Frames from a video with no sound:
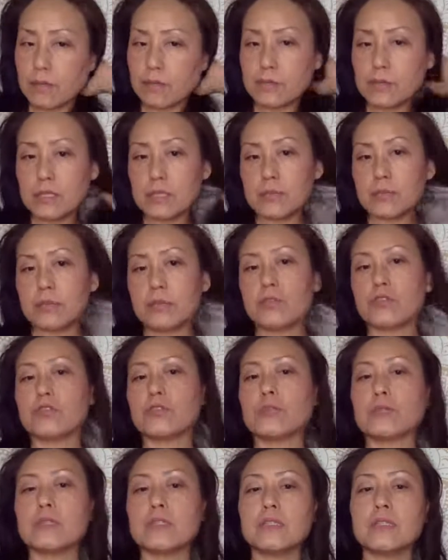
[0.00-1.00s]

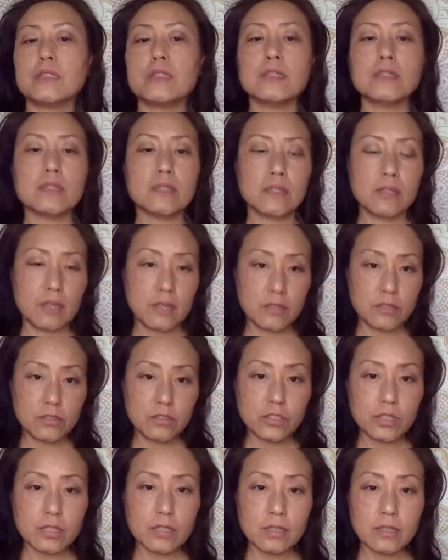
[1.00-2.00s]
spiritually and
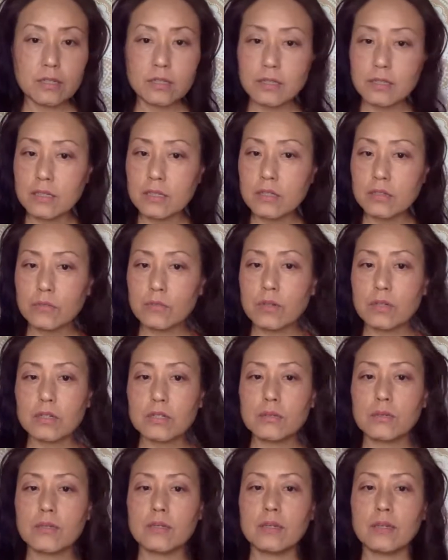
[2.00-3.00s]
energetically, who
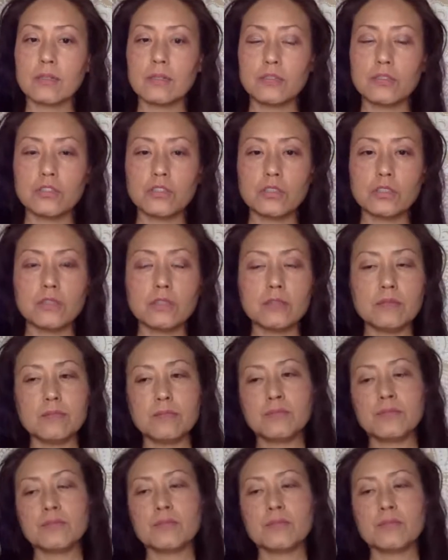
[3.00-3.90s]
works with energy.